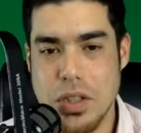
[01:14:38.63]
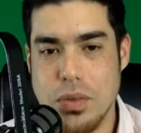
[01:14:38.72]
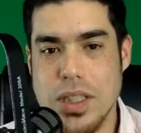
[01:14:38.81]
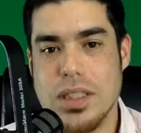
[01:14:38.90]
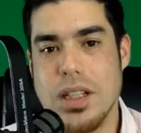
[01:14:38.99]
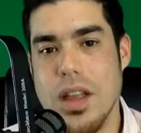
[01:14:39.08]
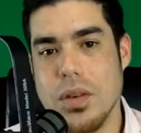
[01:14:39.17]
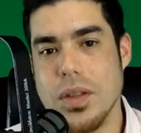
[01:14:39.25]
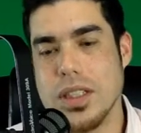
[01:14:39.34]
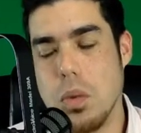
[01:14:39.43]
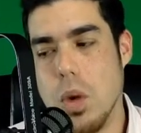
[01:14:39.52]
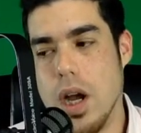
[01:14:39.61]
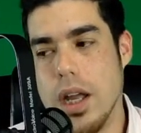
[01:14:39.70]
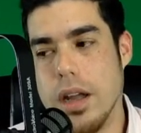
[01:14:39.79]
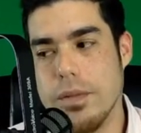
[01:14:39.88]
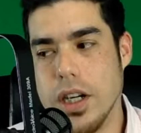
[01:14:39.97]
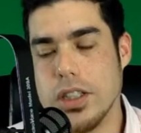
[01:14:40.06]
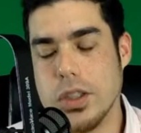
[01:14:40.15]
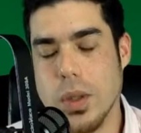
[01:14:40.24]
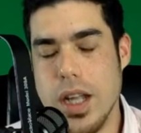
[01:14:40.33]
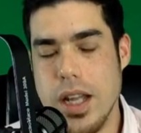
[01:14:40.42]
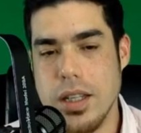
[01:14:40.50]
The other reason why I'm very
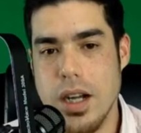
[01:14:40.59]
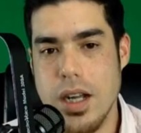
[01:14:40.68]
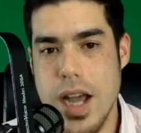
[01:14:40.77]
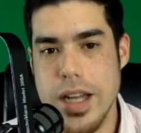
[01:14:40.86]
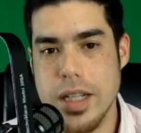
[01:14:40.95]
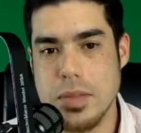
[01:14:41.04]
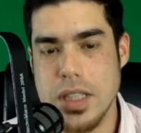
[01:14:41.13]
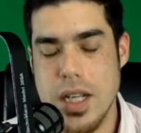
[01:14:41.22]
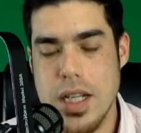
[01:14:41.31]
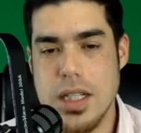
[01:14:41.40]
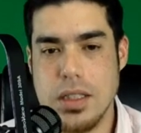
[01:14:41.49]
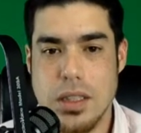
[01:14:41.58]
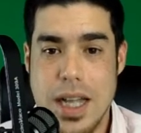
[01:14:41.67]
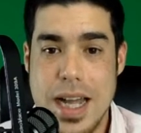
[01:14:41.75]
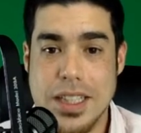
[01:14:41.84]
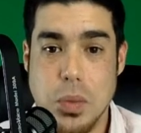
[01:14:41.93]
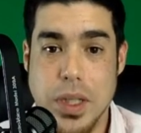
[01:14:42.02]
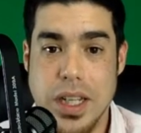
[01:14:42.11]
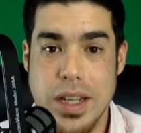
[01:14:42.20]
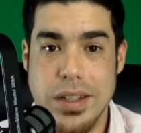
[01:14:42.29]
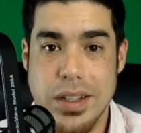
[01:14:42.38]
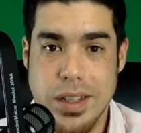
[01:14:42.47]
short-handed on items is last
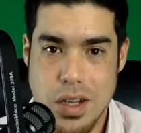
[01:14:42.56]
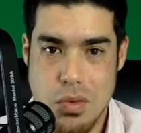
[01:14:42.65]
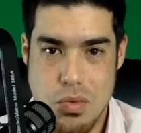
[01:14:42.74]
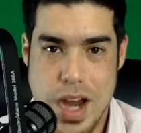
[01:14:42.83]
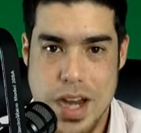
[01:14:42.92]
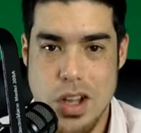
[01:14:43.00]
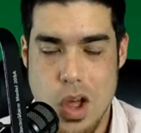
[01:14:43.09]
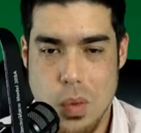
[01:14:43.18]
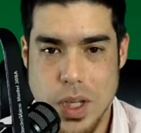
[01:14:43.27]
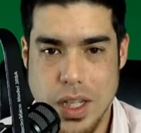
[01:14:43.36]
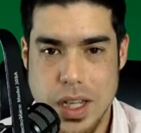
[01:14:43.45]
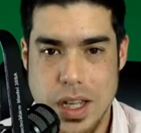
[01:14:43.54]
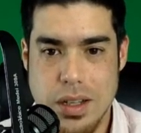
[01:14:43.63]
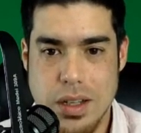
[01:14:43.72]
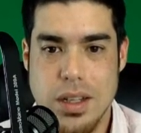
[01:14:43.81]
weekend it rained all weekend.